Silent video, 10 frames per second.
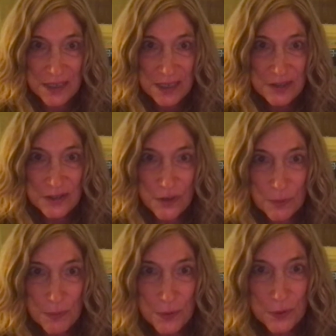So
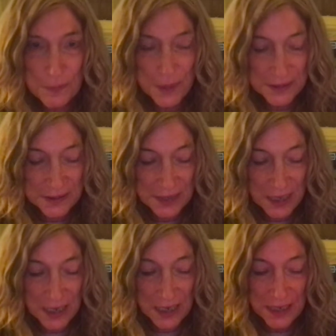bu plus
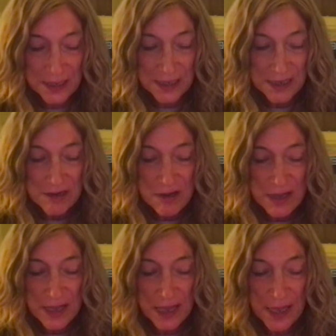ta
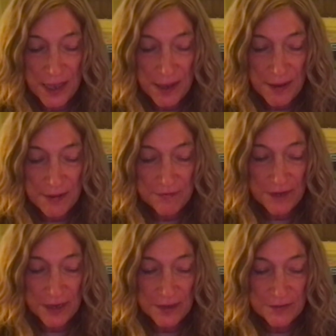
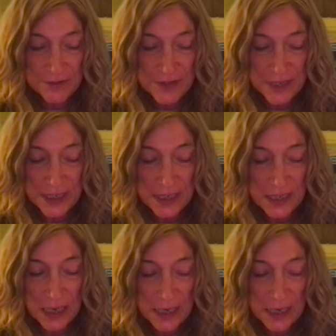involves the